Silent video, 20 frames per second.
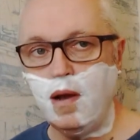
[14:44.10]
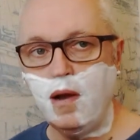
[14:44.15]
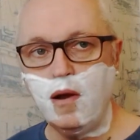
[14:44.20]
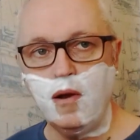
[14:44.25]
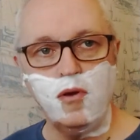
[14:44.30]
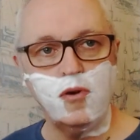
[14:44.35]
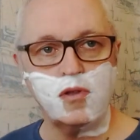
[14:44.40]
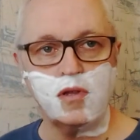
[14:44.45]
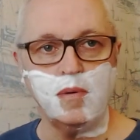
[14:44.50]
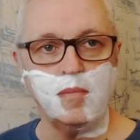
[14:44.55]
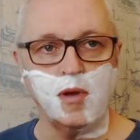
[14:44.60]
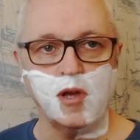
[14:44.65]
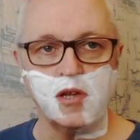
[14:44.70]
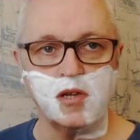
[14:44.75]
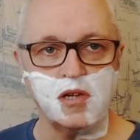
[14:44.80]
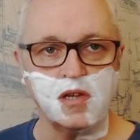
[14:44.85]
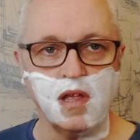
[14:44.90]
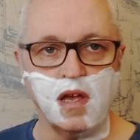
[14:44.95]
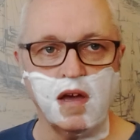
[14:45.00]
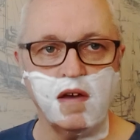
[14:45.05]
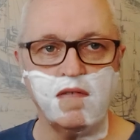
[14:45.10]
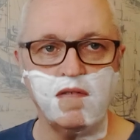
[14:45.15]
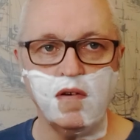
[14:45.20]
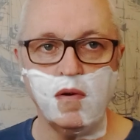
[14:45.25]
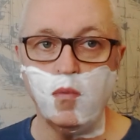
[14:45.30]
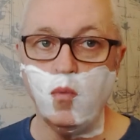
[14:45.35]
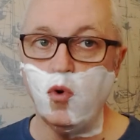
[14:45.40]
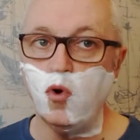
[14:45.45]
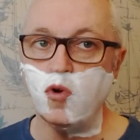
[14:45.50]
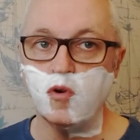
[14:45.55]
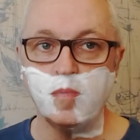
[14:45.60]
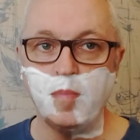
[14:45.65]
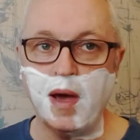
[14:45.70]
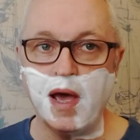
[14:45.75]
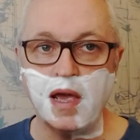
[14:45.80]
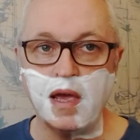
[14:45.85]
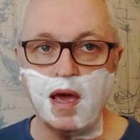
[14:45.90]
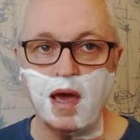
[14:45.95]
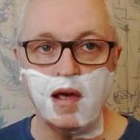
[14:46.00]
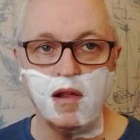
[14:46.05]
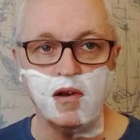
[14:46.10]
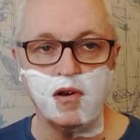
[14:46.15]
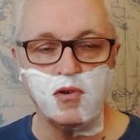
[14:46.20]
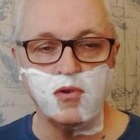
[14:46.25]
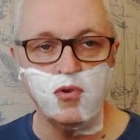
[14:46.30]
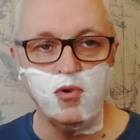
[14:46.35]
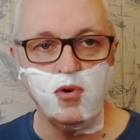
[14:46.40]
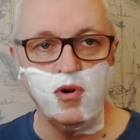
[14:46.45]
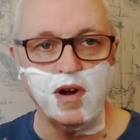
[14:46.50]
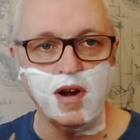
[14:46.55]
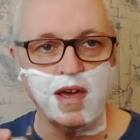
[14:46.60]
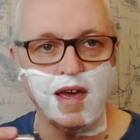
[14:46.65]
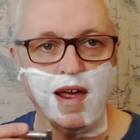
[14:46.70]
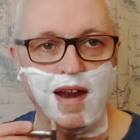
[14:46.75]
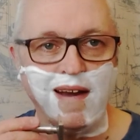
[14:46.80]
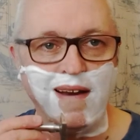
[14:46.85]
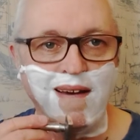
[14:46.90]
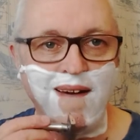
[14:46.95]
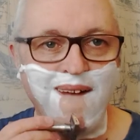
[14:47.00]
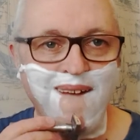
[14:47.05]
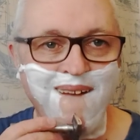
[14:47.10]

looked at my stuff and walked back out the door again.